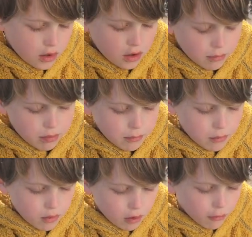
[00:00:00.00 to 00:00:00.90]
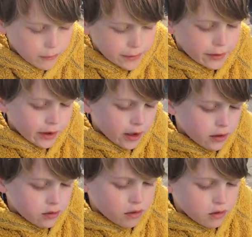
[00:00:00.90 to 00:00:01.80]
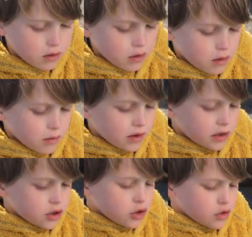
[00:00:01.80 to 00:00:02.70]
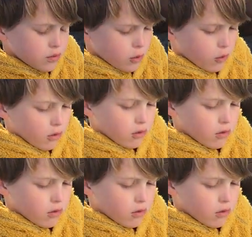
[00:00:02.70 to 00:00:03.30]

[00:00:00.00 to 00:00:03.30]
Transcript: couple more, aren't we, Grandad? Need two more.